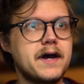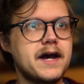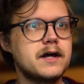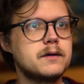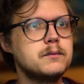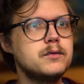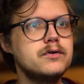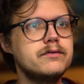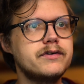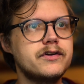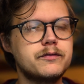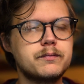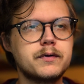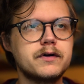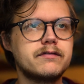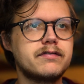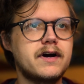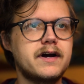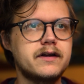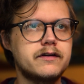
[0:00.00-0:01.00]
Bad movies
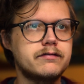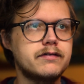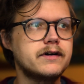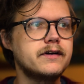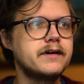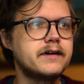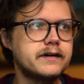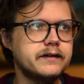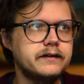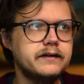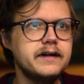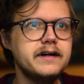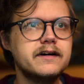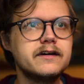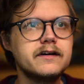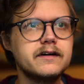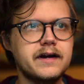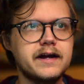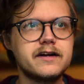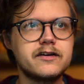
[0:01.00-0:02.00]
provide very
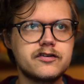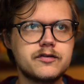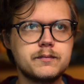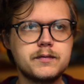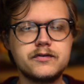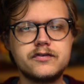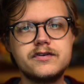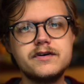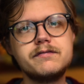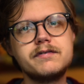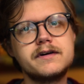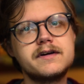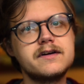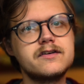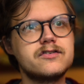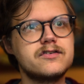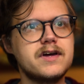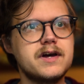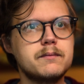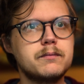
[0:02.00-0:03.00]
clear and specific
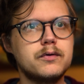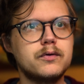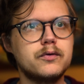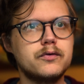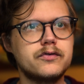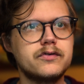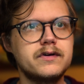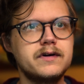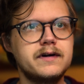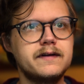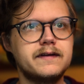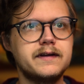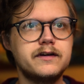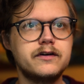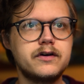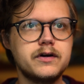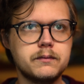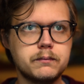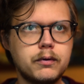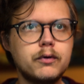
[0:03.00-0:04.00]
examples that
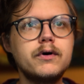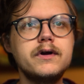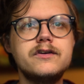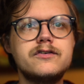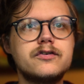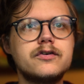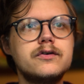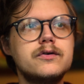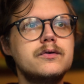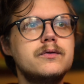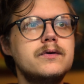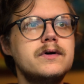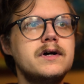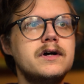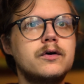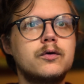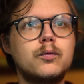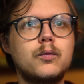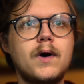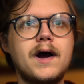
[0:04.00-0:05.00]
you can point to
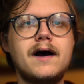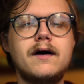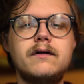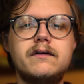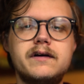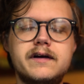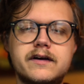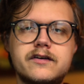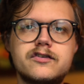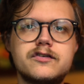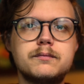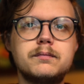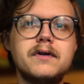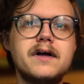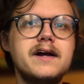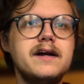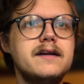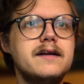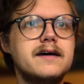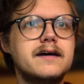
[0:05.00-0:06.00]
while
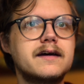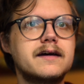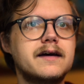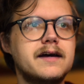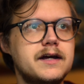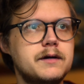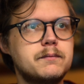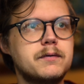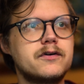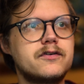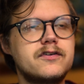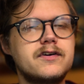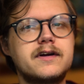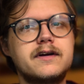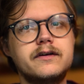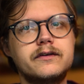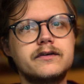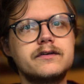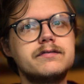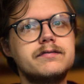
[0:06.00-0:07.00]
explaining a
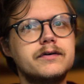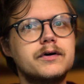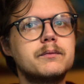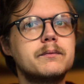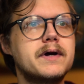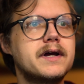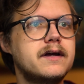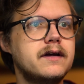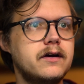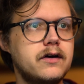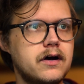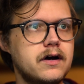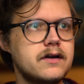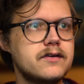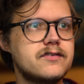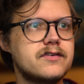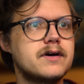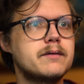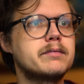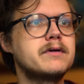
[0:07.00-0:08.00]
particular filmmaking
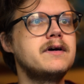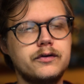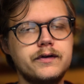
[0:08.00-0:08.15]
concept.